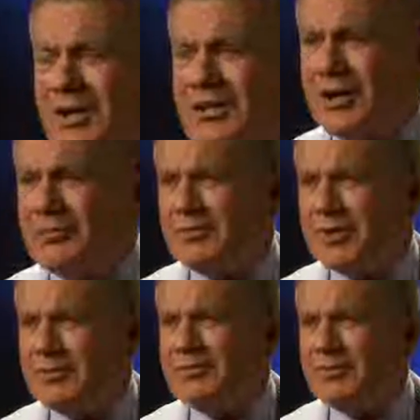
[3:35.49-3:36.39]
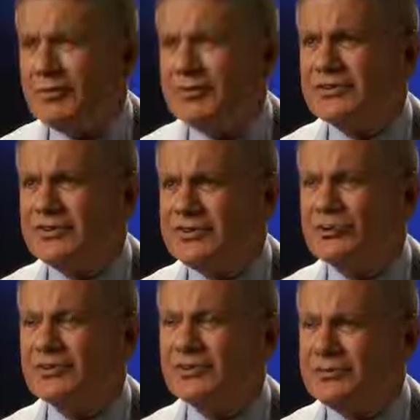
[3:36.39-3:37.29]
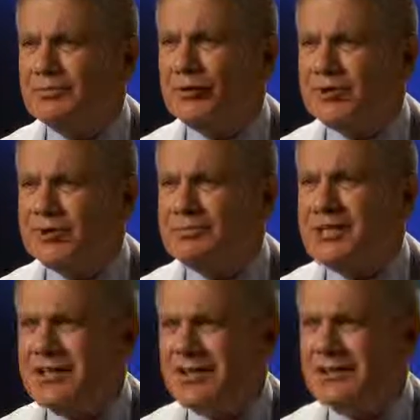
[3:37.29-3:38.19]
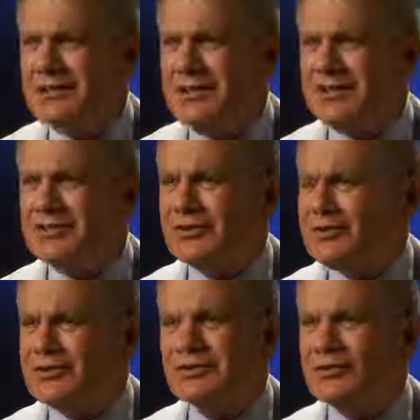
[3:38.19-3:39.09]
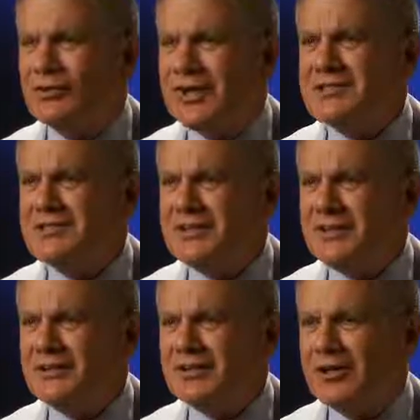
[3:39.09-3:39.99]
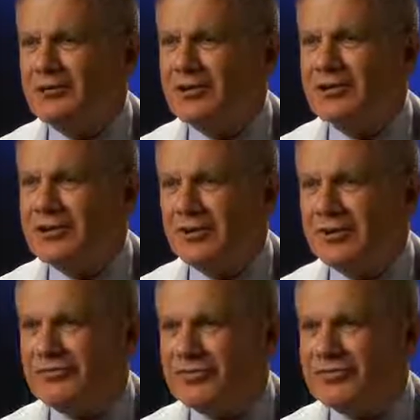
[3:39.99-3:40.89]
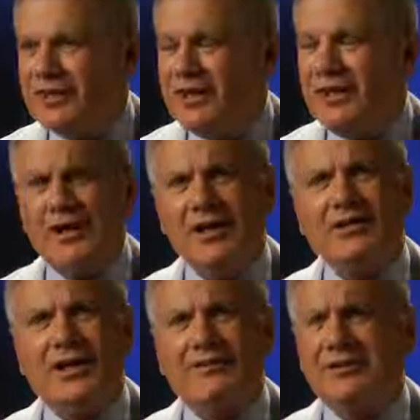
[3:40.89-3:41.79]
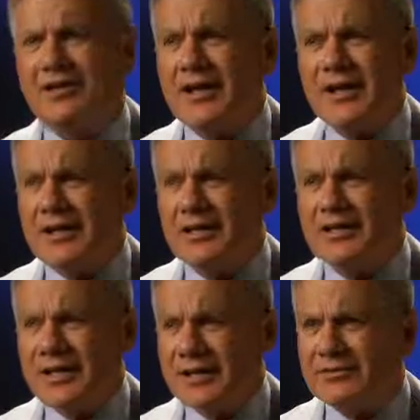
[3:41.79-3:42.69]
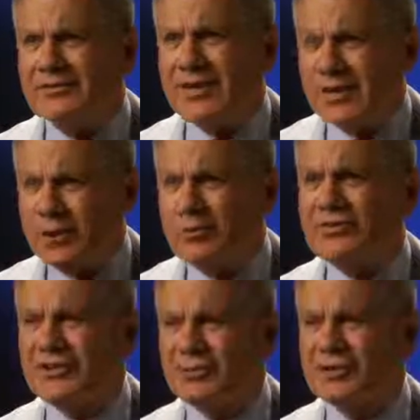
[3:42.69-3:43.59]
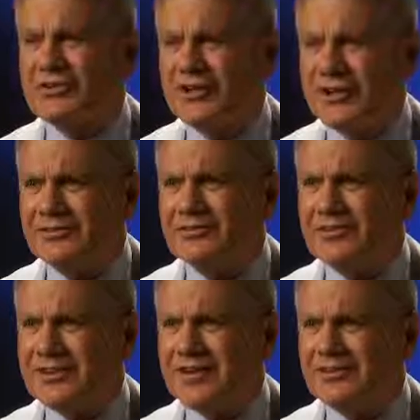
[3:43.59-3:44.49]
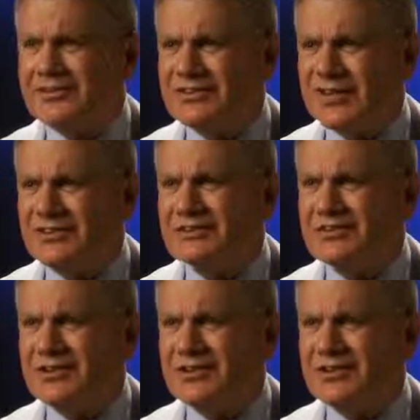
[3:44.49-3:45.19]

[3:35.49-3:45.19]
In ophthalmology, the results are really pretty immediate. So it's just great to be able to come into the office and have helped someone's life to that extent.